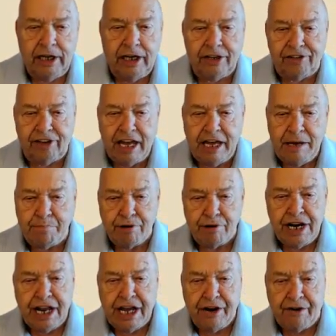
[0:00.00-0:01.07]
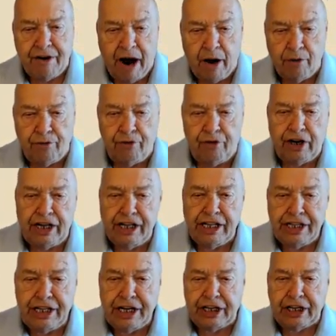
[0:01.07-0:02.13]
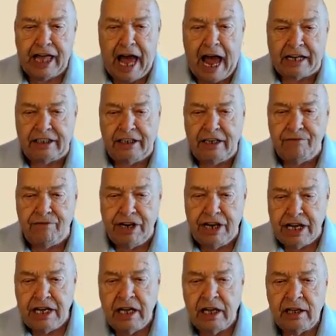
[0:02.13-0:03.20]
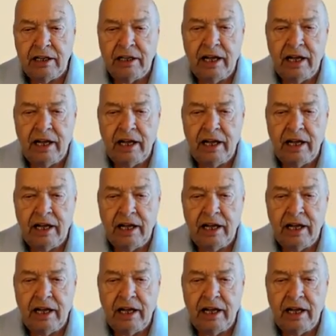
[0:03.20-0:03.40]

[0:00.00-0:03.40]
It's a breeding ground for illegal activity